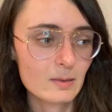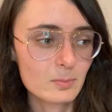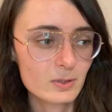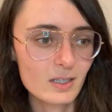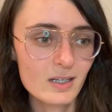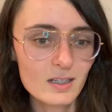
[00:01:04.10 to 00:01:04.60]

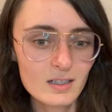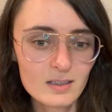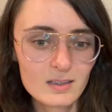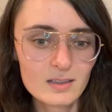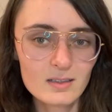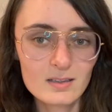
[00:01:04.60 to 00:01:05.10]
put
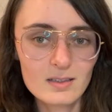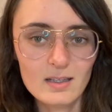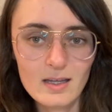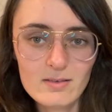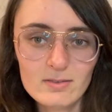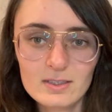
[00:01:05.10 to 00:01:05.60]

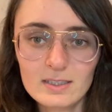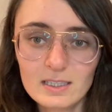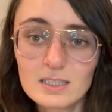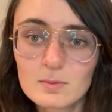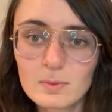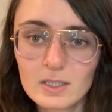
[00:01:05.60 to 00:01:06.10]
everything
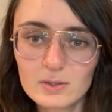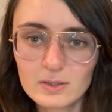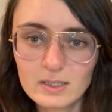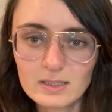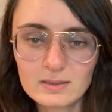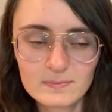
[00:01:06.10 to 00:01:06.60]
into
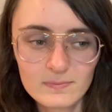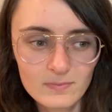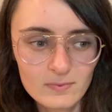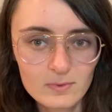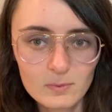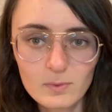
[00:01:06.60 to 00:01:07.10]
Bitcoin
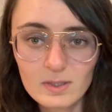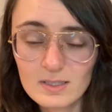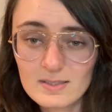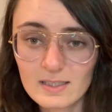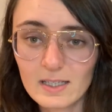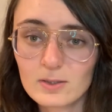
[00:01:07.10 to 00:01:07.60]
when the
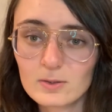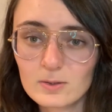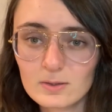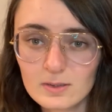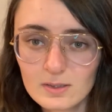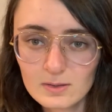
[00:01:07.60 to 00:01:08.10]

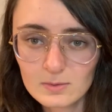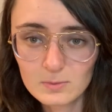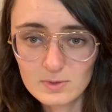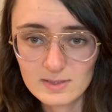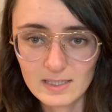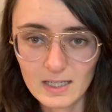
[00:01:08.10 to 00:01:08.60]
cycle
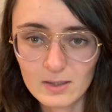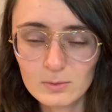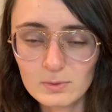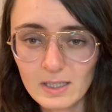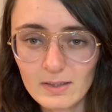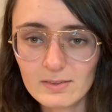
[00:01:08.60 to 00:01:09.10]
was down,
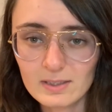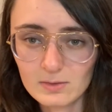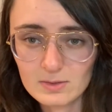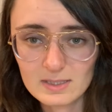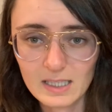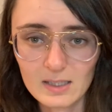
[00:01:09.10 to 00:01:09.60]
when everything
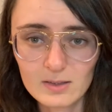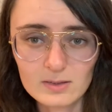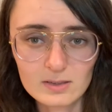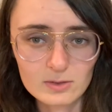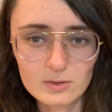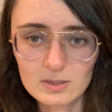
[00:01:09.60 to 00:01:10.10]
was
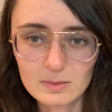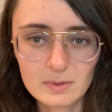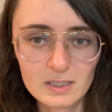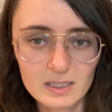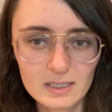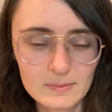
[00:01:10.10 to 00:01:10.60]
down, losing
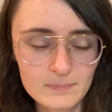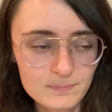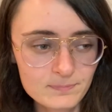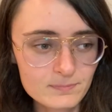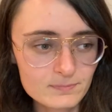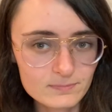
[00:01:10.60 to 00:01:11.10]
money
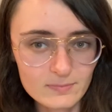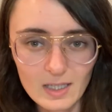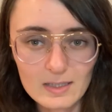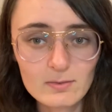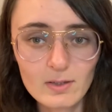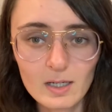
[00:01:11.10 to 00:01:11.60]

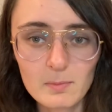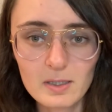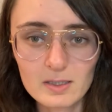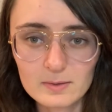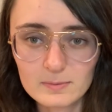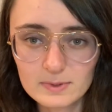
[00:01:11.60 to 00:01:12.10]
at the very
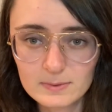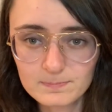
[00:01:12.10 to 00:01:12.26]
bottoms.